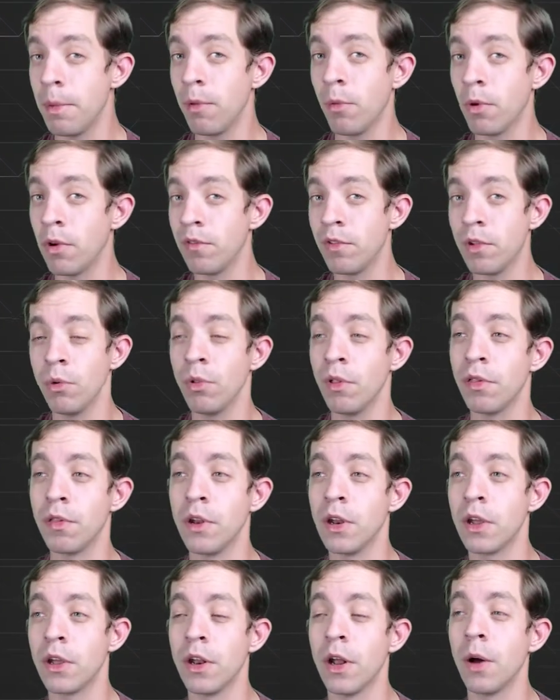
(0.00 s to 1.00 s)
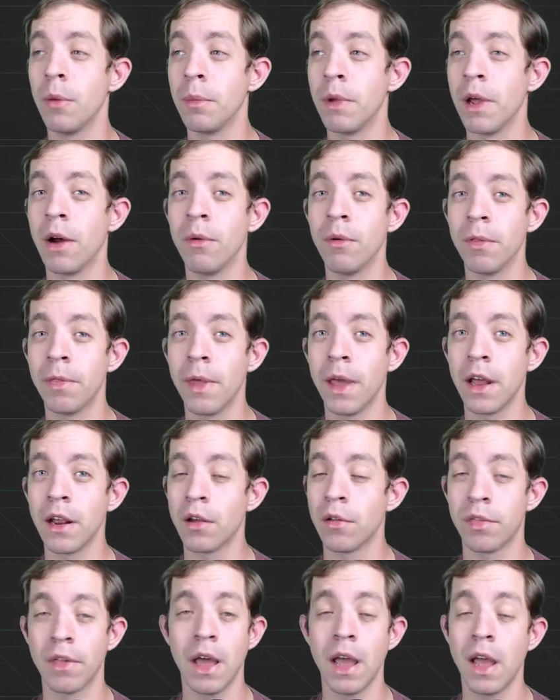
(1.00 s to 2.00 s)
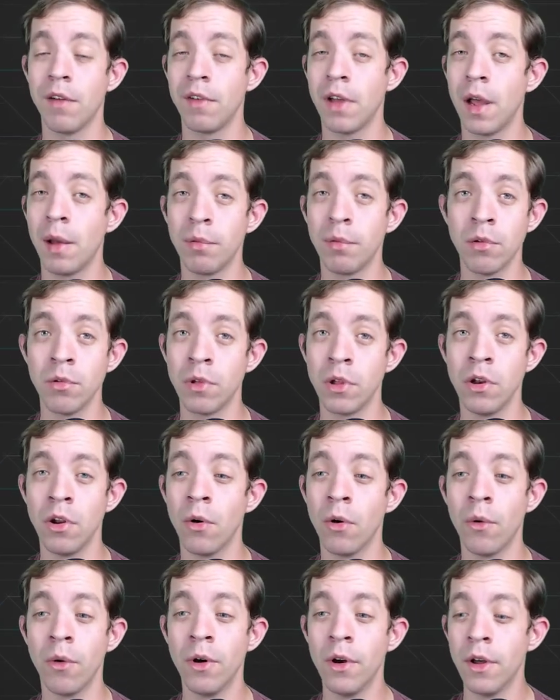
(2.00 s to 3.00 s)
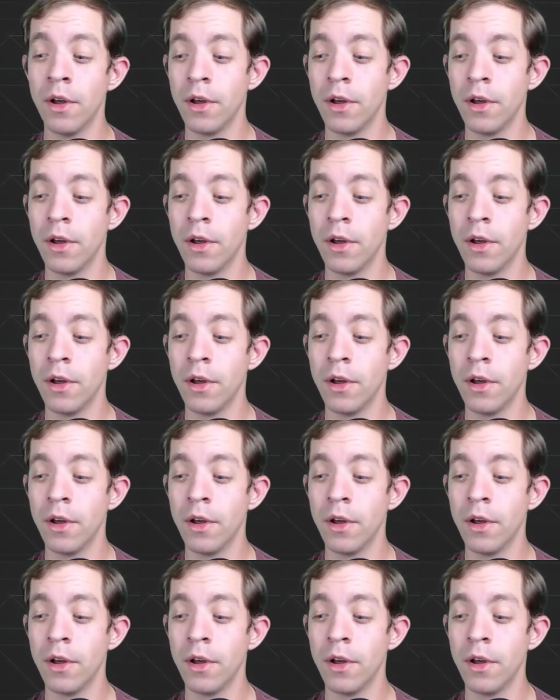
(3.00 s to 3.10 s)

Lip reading: one of you listening can help me out with that, because I have absolutely no